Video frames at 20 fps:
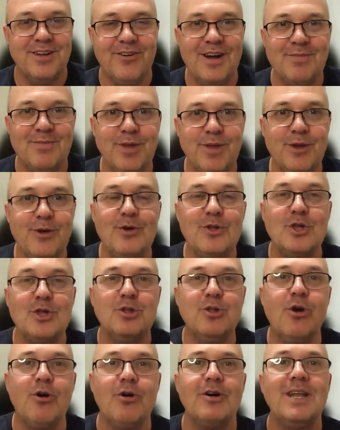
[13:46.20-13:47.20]
All right,
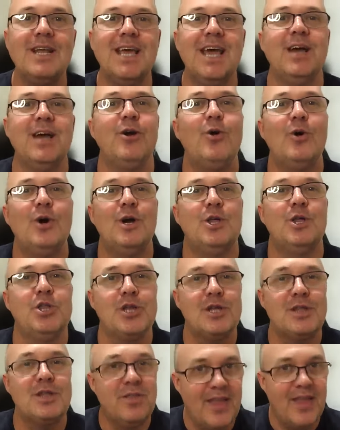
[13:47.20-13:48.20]
because you're not going to get
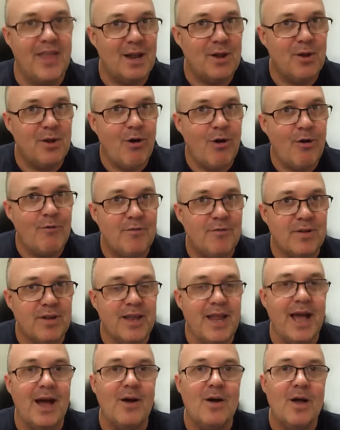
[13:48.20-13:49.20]
questioned that
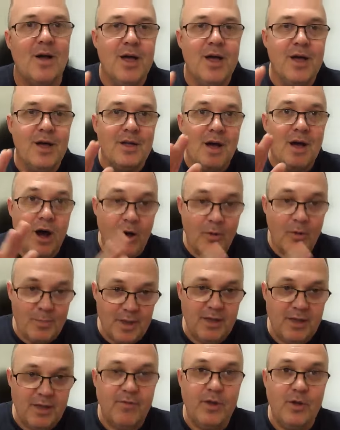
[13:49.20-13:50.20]
often. Now, I'll
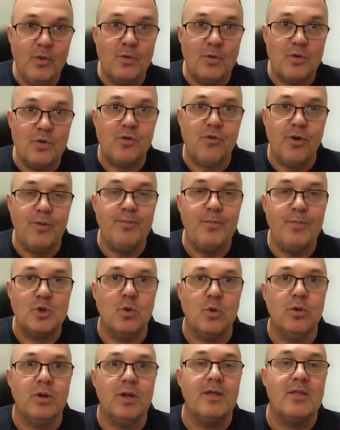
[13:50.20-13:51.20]
be giving you a script
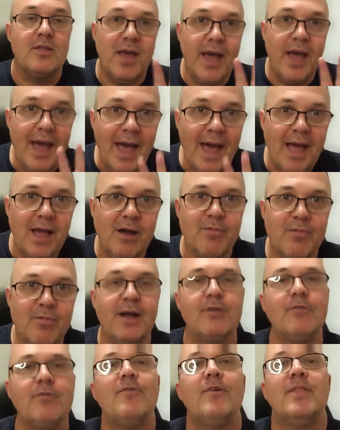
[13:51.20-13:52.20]
shortly, so hang
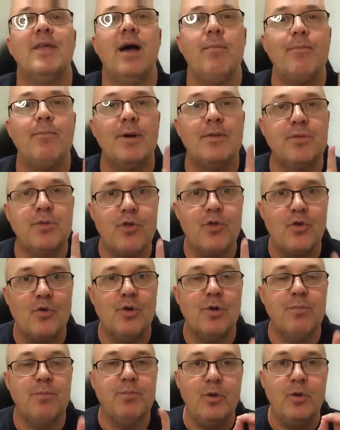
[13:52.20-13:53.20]
around for that. But the
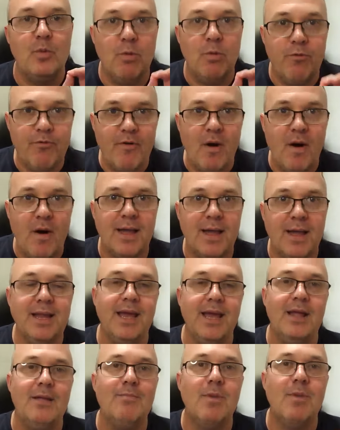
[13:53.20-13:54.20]
script you will find
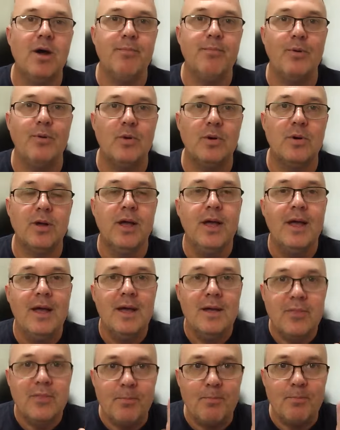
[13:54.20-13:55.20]
in my book,
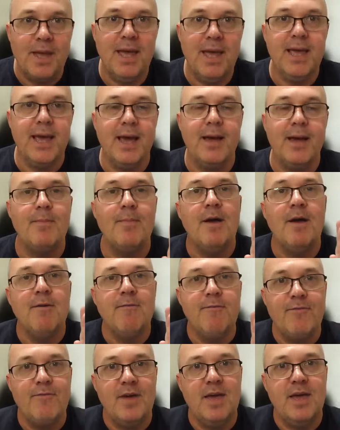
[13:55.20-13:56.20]
The PM
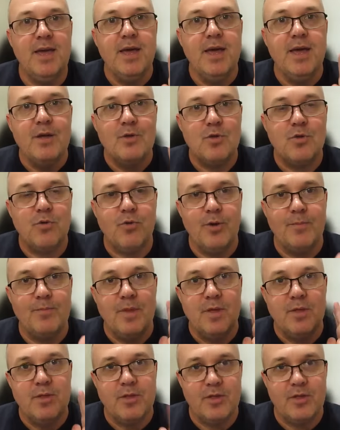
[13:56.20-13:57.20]
fee
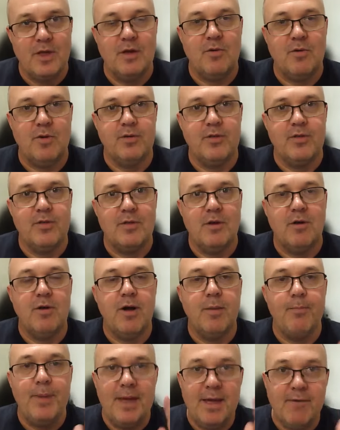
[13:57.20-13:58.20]
script secrets. All
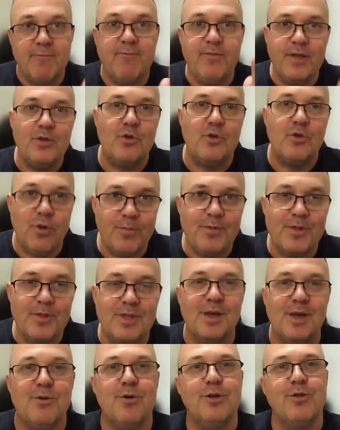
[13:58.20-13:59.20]
right, PM fee script
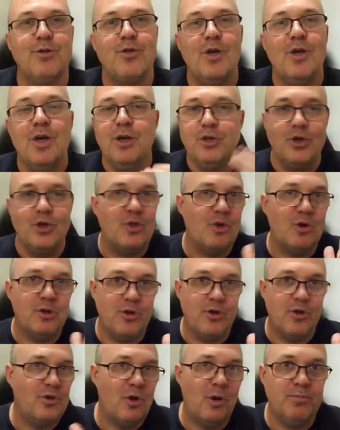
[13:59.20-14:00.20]
secrets. Just go
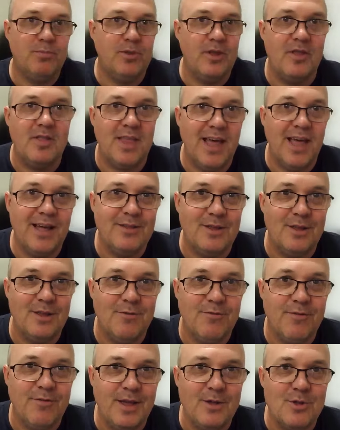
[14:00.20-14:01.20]
to
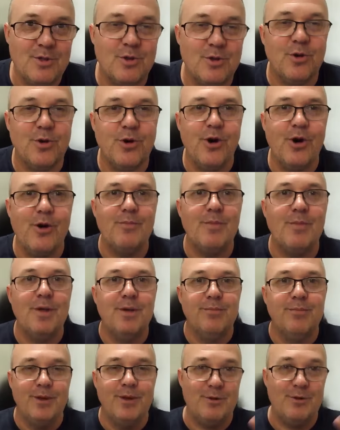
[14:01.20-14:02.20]
stopdiscountingfees.com
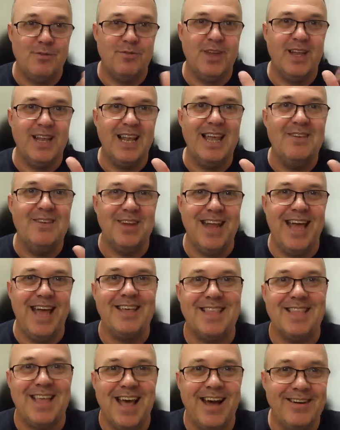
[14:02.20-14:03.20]
because if you leave an
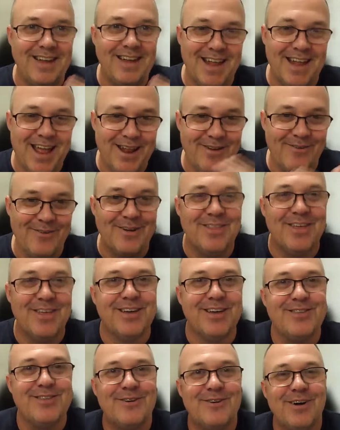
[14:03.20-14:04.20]
S out in any one of
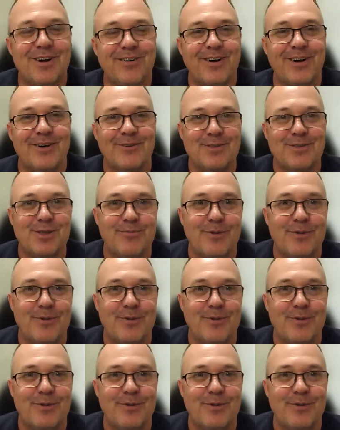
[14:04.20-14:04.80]
those URLs,